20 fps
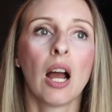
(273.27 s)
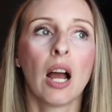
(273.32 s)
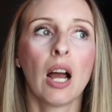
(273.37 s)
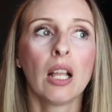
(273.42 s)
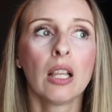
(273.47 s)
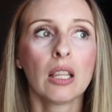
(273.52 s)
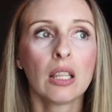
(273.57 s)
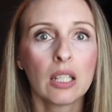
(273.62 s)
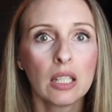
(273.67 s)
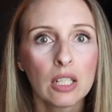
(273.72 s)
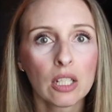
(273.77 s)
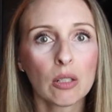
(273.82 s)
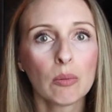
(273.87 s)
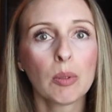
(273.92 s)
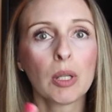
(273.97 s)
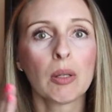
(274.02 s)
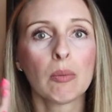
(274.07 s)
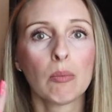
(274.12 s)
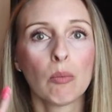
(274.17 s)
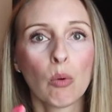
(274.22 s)
a little
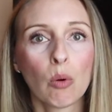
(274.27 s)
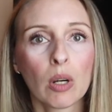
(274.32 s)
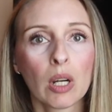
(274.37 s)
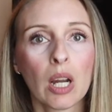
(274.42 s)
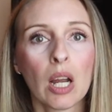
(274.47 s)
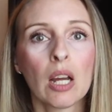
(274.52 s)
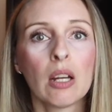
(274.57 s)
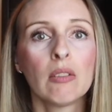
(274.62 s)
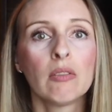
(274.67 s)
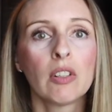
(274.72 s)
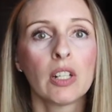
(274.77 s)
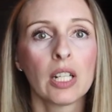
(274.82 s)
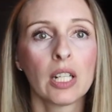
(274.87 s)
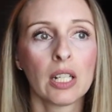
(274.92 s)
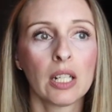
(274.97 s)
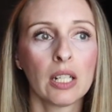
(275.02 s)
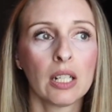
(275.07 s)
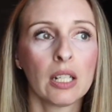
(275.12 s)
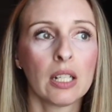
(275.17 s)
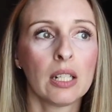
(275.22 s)
bit more of
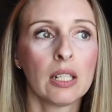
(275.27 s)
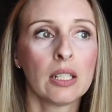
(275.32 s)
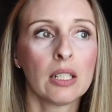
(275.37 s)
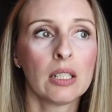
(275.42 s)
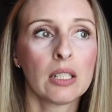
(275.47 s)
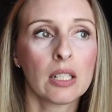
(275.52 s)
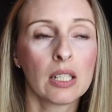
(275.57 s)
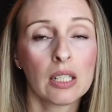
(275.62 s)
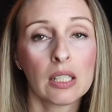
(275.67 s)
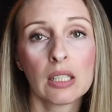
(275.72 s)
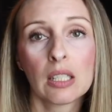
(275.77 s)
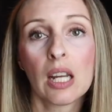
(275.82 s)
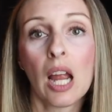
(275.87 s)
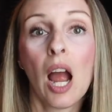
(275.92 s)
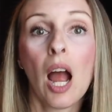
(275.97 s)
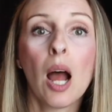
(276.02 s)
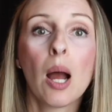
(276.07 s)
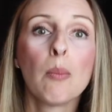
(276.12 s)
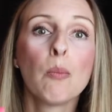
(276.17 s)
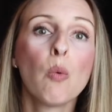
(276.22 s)
a
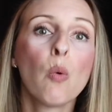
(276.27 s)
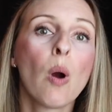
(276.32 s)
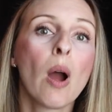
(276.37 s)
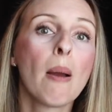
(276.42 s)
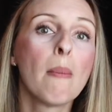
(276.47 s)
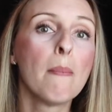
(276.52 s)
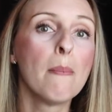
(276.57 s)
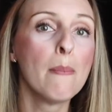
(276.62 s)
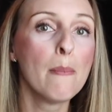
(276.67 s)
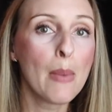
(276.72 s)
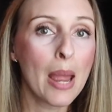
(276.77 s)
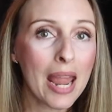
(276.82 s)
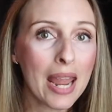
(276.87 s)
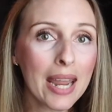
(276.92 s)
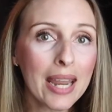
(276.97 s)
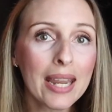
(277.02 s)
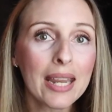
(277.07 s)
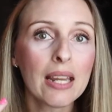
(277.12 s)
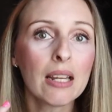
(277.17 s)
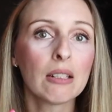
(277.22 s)
come what
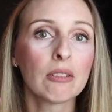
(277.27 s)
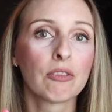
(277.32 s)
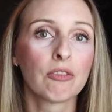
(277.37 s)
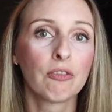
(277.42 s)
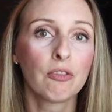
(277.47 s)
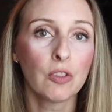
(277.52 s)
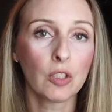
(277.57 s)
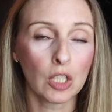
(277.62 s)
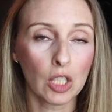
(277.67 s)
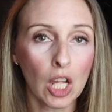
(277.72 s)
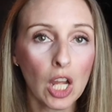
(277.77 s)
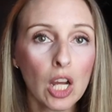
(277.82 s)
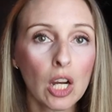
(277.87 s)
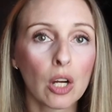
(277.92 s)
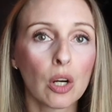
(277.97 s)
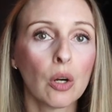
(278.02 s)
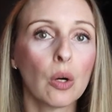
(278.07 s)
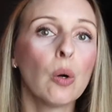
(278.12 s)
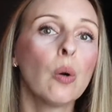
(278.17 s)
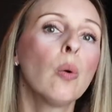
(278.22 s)
may
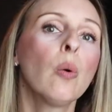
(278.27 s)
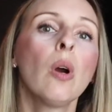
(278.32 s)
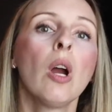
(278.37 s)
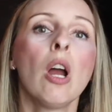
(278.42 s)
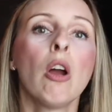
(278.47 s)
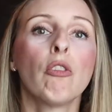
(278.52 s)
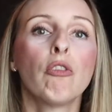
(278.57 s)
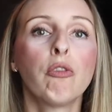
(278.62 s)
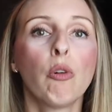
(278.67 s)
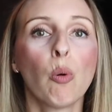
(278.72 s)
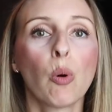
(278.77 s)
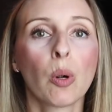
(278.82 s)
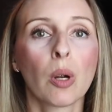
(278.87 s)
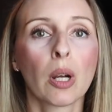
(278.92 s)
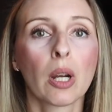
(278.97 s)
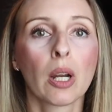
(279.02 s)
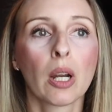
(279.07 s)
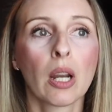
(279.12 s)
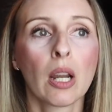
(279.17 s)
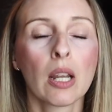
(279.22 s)
flow
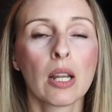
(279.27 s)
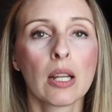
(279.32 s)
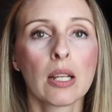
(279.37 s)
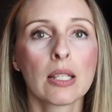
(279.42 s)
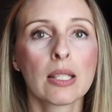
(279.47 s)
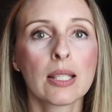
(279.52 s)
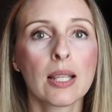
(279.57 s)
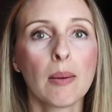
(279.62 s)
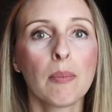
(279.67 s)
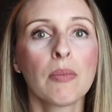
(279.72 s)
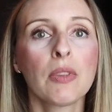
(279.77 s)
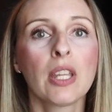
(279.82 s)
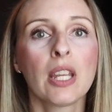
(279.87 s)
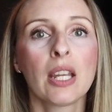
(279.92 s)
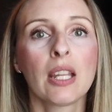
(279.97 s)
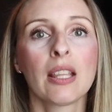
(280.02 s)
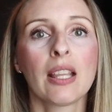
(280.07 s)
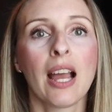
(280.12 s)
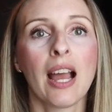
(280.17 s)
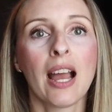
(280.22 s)
for
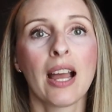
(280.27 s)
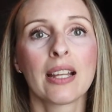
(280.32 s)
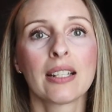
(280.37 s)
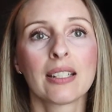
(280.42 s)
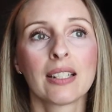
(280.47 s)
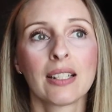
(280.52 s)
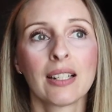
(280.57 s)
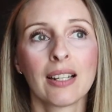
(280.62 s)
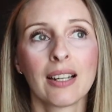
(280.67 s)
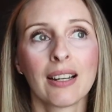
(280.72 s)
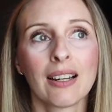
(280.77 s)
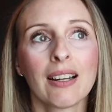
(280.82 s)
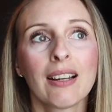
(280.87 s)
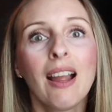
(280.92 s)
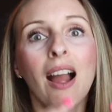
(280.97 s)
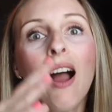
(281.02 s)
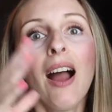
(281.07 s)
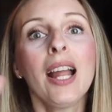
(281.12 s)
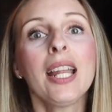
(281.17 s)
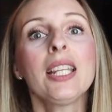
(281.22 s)
something that
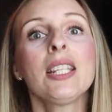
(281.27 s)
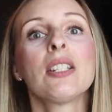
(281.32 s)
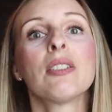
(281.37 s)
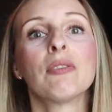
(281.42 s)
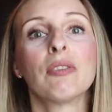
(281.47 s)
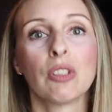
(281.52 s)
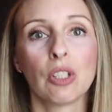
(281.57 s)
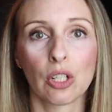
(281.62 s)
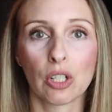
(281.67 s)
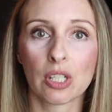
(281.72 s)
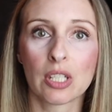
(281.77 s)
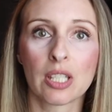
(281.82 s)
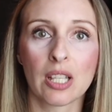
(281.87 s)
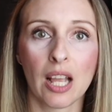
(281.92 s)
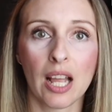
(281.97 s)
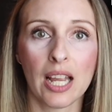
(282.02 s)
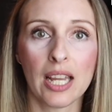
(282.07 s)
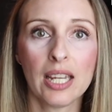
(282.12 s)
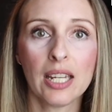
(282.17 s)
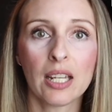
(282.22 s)
kind of looks
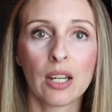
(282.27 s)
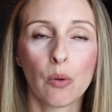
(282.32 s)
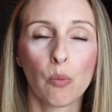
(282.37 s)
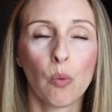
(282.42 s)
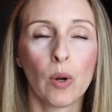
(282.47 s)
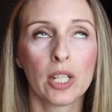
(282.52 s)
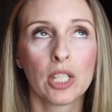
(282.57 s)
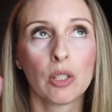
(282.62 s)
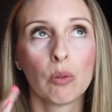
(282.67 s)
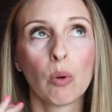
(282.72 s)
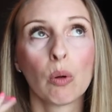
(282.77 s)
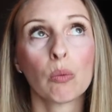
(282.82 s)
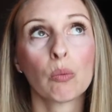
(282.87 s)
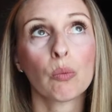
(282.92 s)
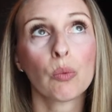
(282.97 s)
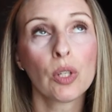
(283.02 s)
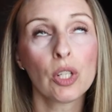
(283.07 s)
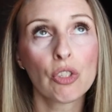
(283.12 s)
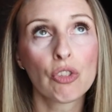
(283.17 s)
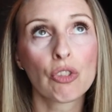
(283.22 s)
like what you
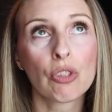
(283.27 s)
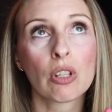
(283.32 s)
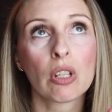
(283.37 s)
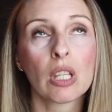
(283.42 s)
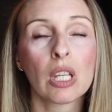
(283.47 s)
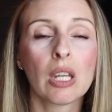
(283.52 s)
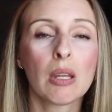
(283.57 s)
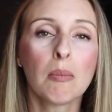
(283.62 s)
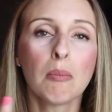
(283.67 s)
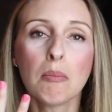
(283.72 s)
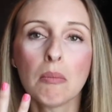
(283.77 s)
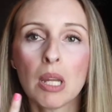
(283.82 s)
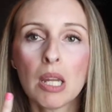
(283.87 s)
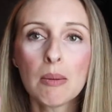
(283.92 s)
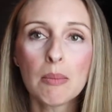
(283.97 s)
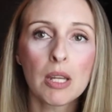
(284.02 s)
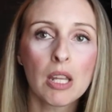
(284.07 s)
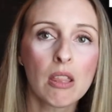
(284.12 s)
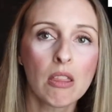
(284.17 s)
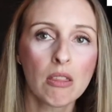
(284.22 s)
originally
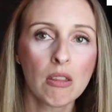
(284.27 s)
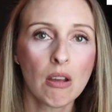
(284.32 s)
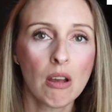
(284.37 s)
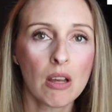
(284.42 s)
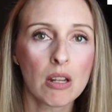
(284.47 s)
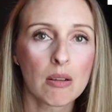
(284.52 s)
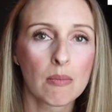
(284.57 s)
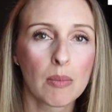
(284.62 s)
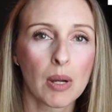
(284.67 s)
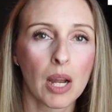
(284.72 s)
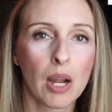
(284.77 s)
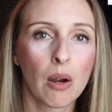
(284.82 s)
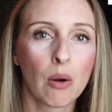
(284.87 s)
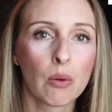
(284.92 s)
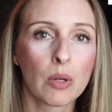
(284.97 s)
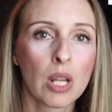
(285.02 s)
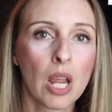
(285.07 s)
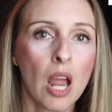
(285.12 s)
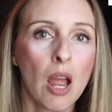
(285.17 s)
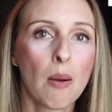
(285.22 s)
maybe thought
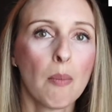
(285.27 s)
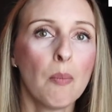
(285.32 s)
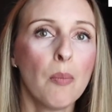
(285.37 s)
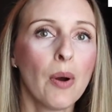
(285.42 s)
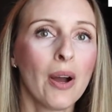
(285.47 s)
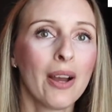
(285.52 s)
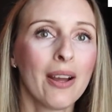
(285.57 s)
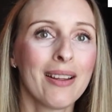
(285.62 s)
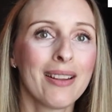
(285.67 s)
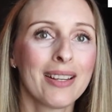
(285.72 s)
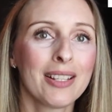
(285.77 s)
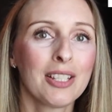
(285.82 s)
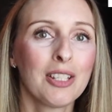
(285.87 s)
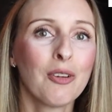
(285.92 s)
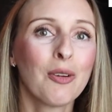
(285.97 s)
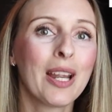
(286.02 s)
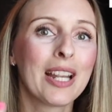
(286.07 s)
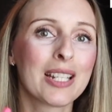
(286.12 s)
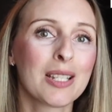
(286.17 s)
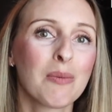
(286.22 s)
about, but
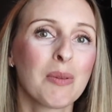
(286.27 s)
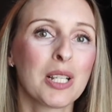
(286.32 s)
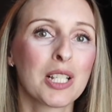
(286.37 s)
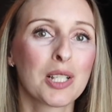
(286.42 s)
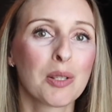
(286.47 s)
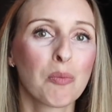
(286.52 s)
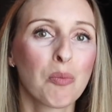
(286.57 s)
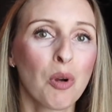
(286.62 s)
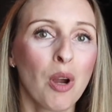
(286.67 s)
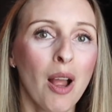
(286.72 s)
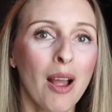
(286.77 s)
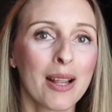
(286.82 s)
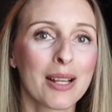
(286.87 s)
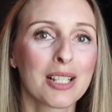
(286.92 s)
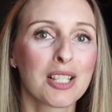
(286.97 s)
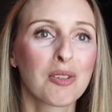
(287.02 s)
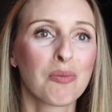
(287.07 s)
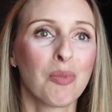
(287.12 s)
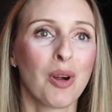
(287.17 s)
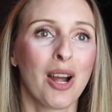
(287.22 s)
you get to be
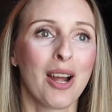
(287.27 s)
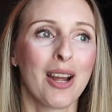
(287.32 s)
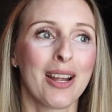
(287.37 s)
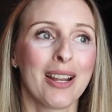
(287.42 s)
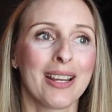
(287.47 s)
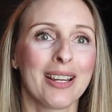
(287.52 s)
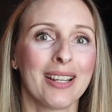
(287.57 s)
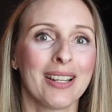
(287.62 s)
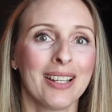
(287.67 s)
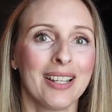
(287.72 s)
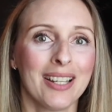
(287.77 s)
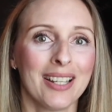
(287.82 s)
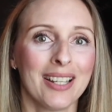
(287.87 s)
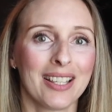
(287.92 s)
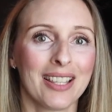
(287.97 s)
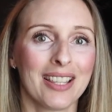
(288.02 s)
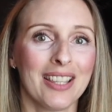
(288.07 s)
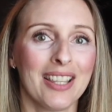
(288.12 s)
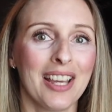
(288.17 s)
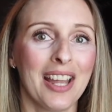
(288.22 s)
surprised by
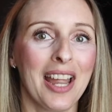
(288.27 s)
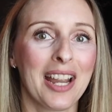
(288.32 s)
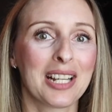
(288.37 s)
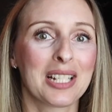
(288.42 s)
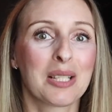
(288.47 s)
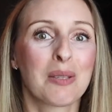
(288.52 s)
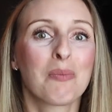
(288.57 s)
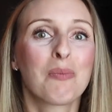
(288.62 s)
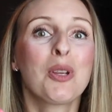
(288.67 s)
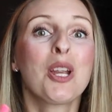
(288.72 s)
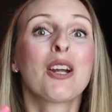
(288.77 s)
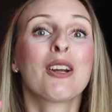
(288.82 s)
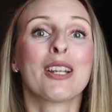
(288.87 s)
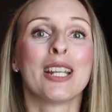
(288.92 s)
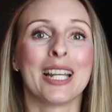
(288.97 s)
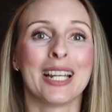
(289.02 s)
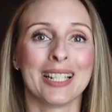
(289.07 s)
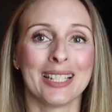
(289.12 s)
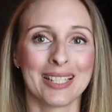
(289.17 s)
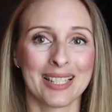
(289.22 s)
the
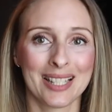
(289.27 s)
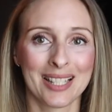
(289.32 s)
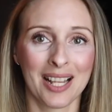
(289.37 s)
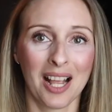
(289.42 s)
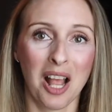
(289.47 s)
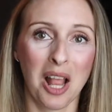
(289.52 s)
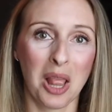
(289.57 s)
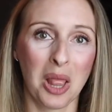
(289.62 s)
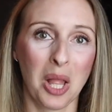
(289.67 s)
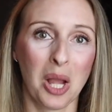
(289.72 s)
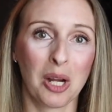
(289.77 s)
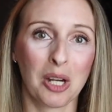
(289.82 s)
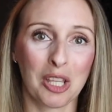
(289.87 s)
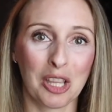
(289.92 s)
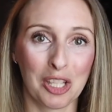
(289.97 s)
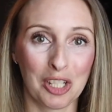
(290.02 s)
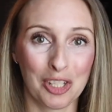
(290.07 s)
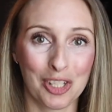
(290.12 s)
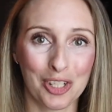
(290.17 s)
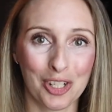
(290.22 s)
experience along
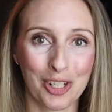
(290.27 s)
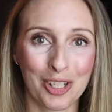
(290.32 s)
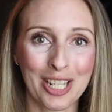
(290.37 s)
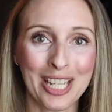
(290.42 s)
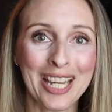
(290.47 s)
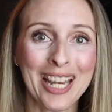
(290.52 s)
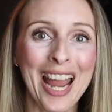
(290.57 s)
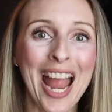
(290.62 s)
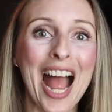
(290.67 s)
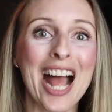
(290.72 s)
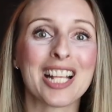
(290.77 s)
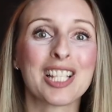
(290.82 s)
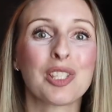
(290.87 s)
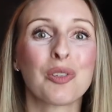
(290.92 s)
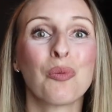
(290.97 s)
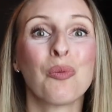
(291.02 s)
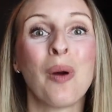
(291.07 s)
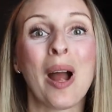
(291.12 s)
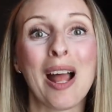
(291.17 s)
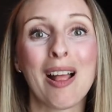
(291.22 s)
the journey as
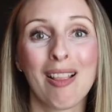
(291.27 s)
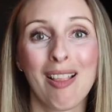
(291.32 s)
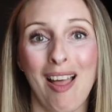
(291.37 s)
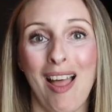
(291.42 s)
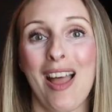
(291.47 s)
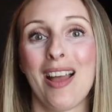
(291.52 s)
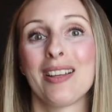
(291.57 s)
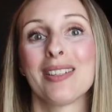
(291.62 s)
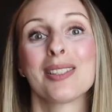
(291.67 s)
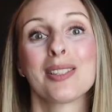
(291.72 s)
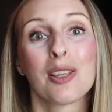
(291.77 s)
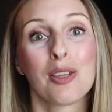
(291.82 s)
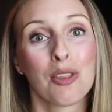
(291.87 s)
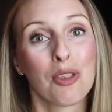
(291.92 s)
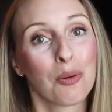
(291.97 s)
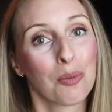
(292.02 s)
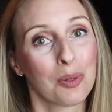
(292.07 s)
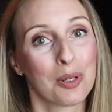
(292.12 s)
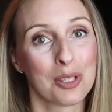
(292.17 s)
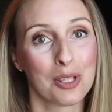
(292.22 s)
well as
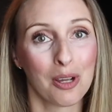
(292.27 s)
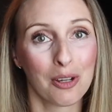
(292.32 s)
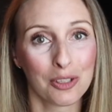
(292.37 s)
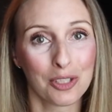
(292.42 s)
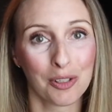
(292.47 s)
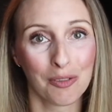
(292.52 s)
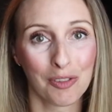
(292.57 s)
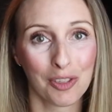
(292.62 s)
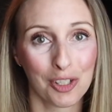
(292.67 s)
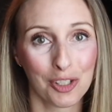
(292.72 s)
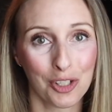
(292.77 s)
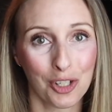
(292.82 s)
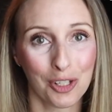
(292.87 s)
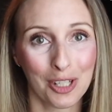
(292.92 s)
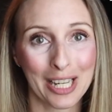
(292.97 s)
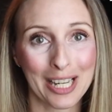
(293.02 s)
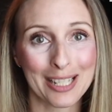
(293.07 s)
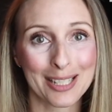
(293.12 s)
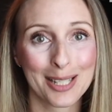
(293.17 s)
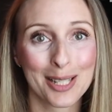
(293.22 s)
the result of the journey.